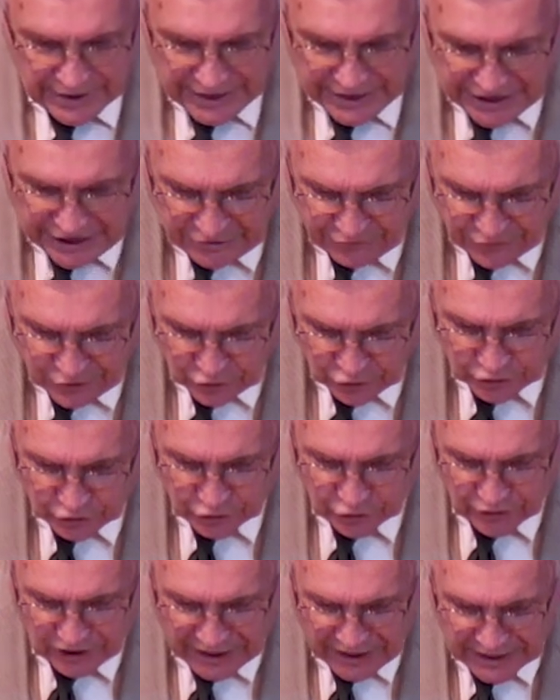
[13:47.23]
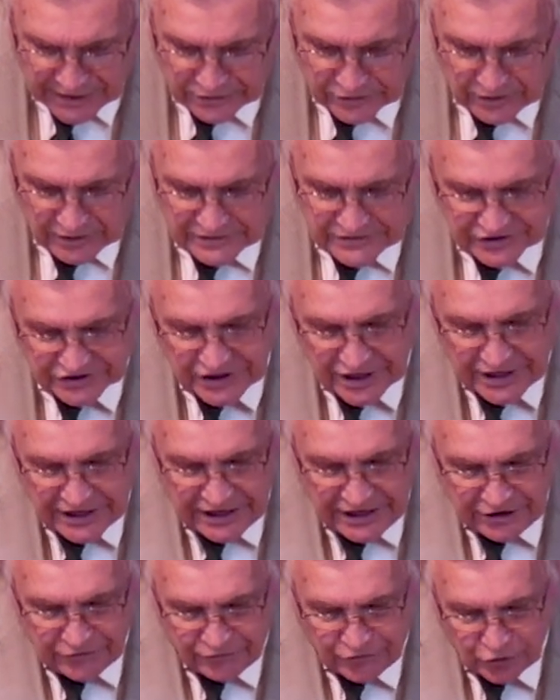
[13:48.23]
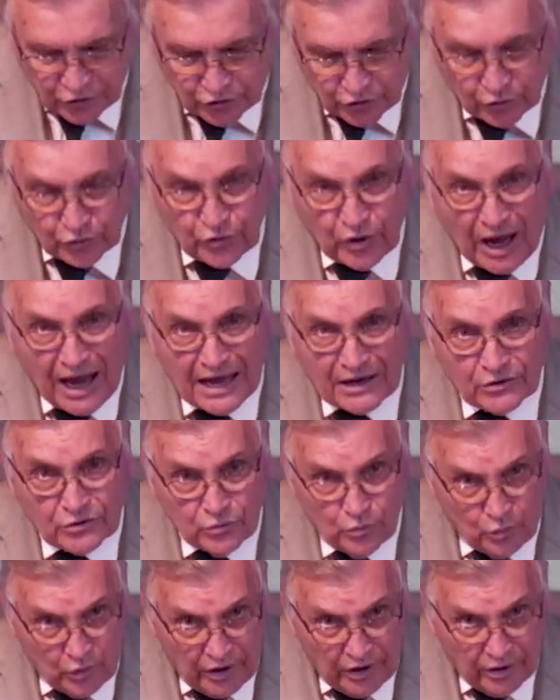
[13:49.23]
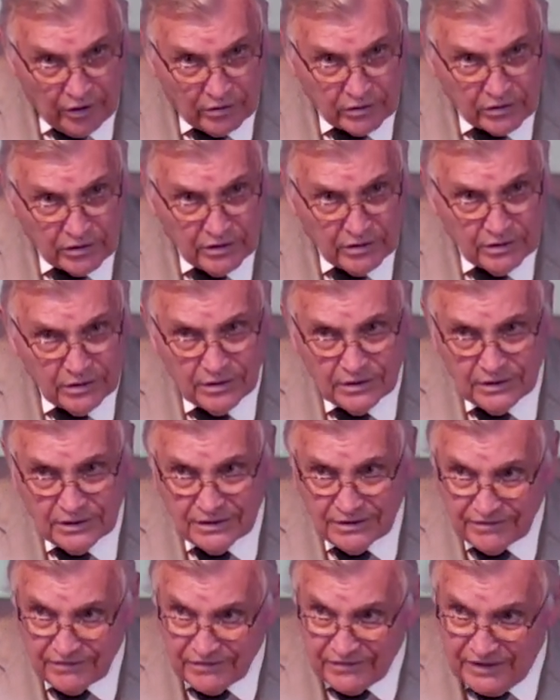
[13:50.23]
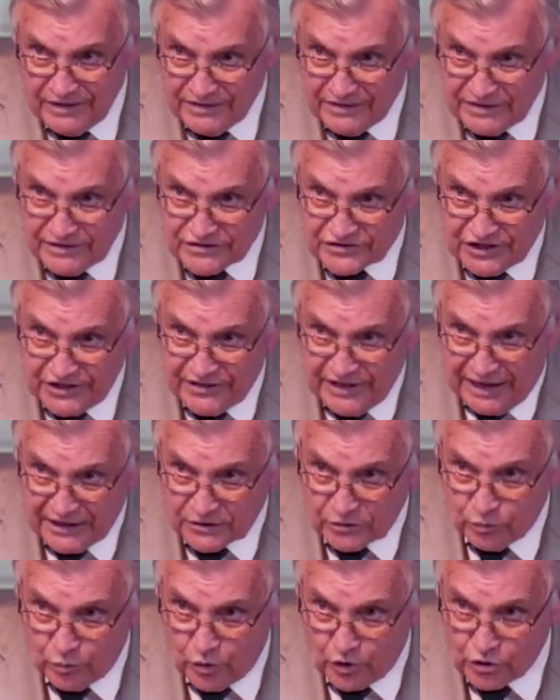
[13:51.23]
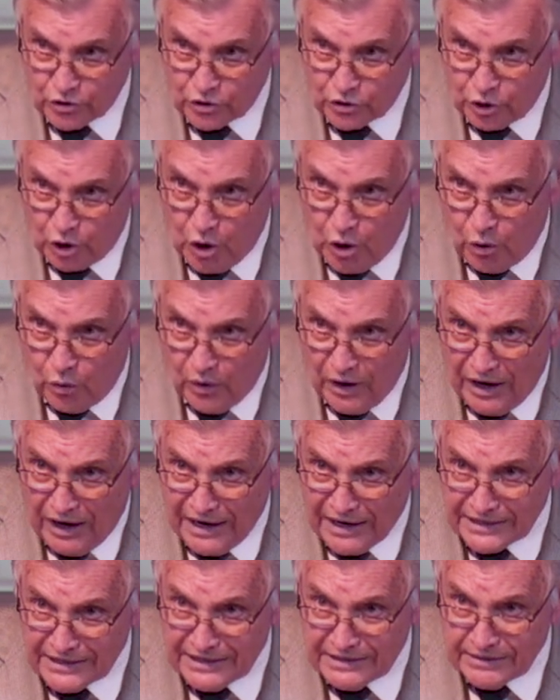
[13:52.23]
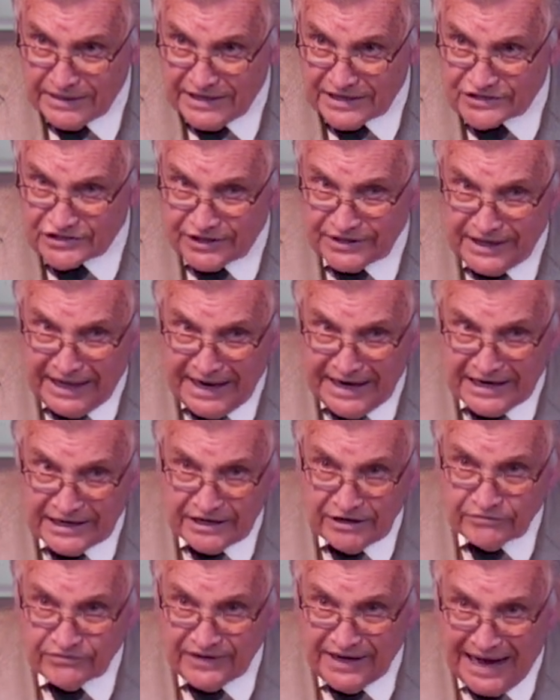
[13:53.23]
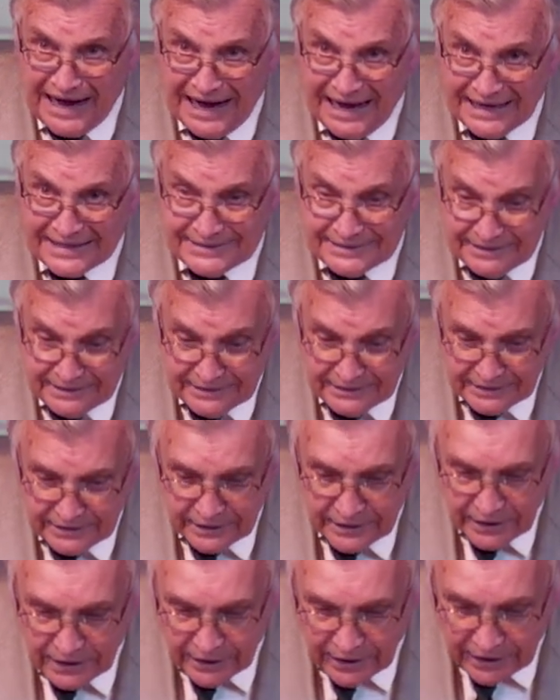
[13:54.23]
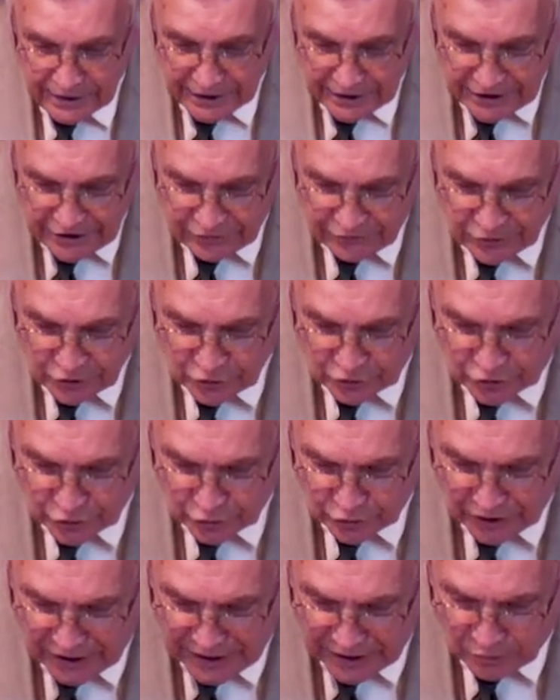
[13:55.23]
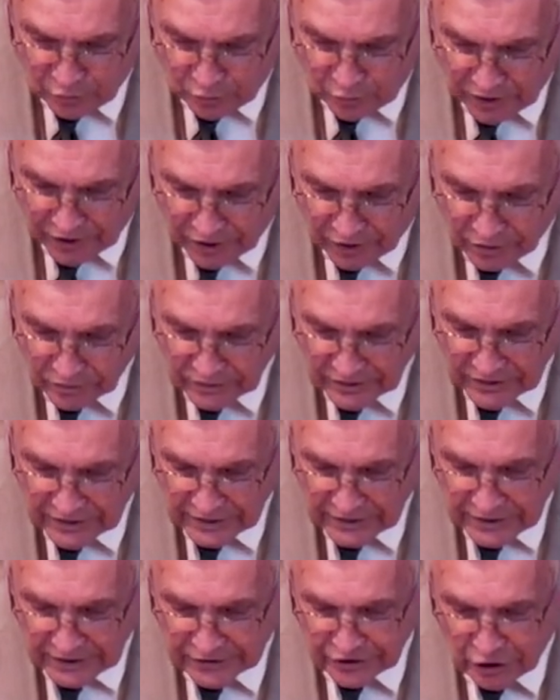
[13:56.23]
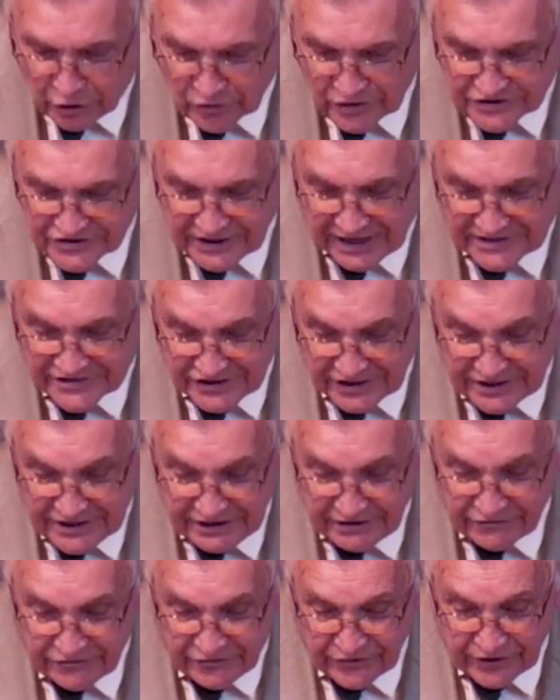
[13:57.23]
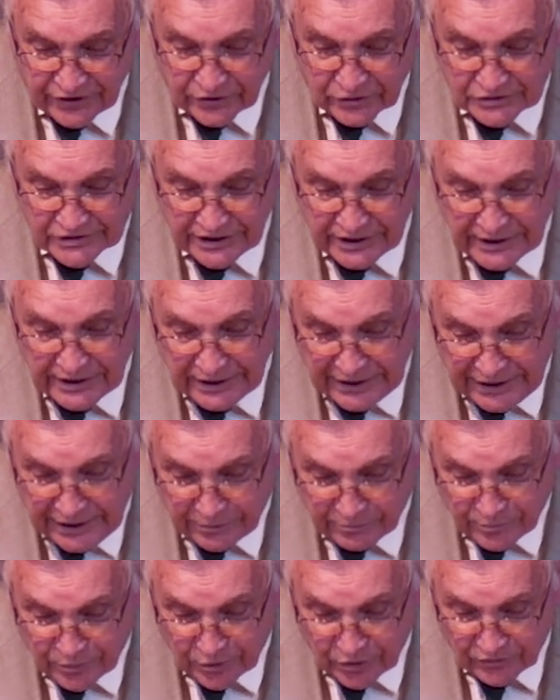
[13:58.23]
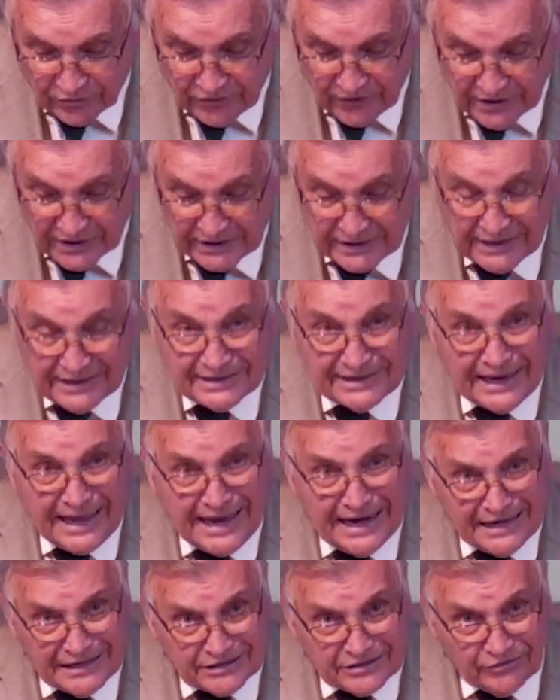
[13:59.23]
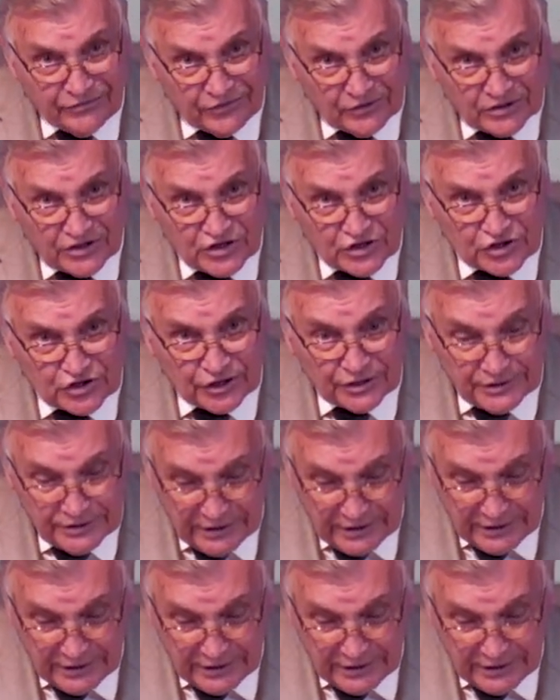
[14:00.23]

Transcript: If you do not, see, if you do not well, see that word low on it is a negative not. If you do not well, notice that's a field. imperfect, negative volition.